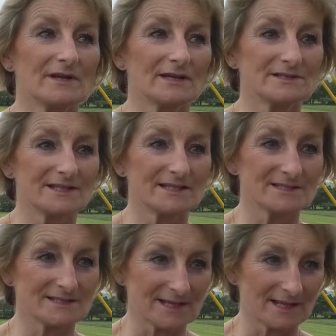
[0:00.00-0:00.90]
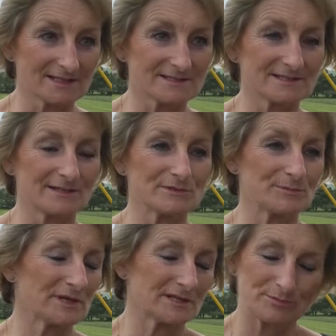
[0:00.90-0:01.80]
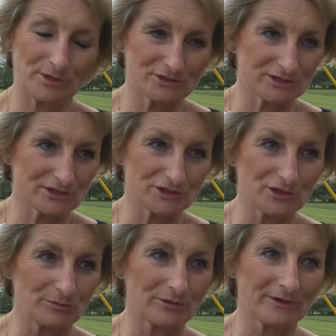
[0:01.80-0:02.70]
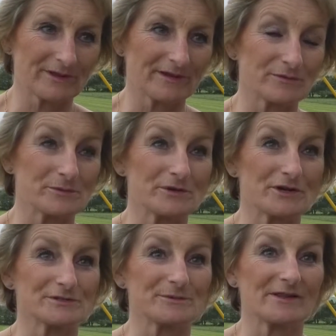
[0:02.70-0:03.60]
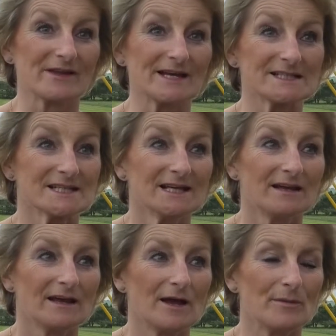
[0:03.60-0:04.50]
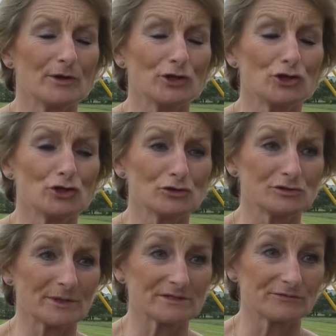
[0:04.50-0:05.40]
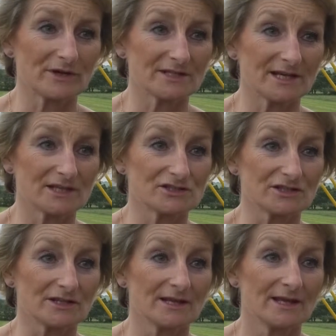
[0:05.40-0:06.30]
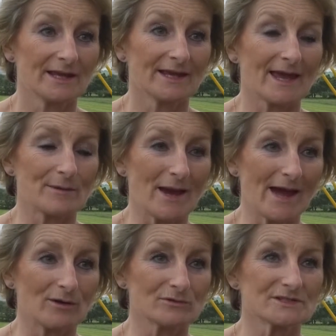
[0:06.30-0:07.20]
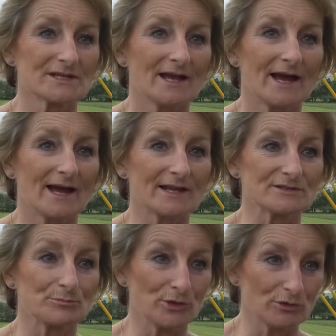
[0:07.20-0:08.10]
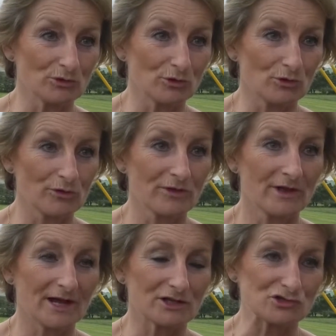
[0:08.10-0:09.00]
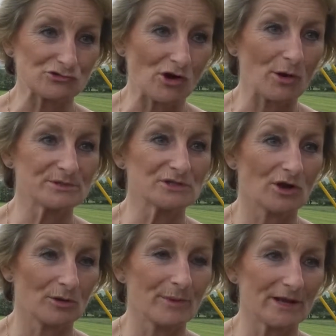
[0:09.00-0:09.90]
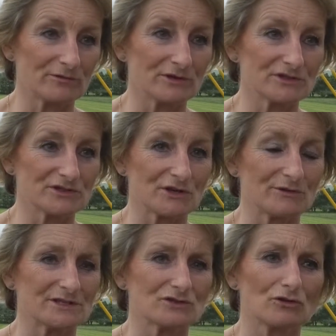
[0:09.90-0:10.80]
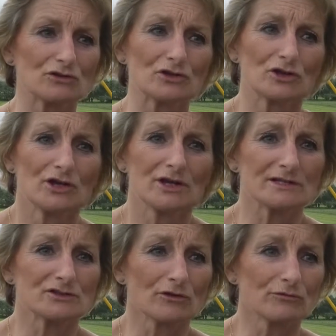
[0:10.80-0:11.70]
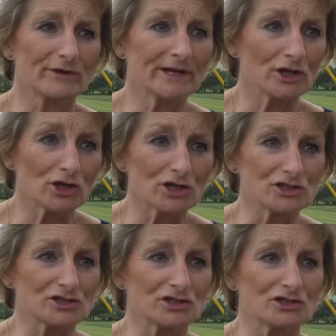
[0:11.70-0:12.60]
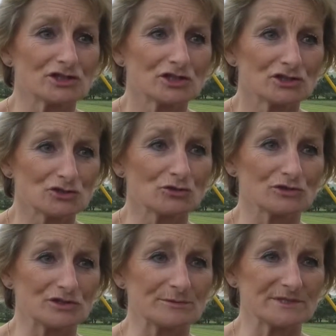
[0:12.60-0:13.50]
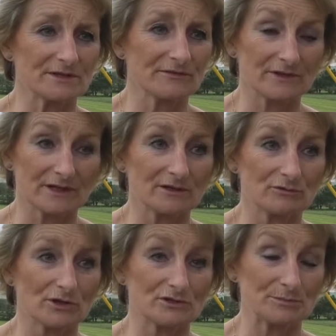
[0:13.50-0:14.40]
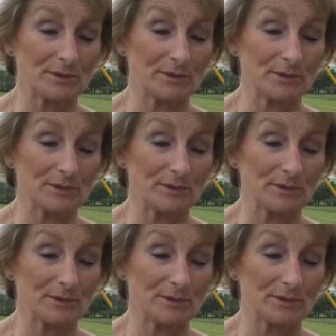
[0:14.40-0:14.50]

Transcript: 1986, there was a big explosion in Chernobyl. I think everybody knows about that. And a huge amount of radiation came out and blew north and dropped on Belarus. So it's not the really urgent short-term stuff that killed loads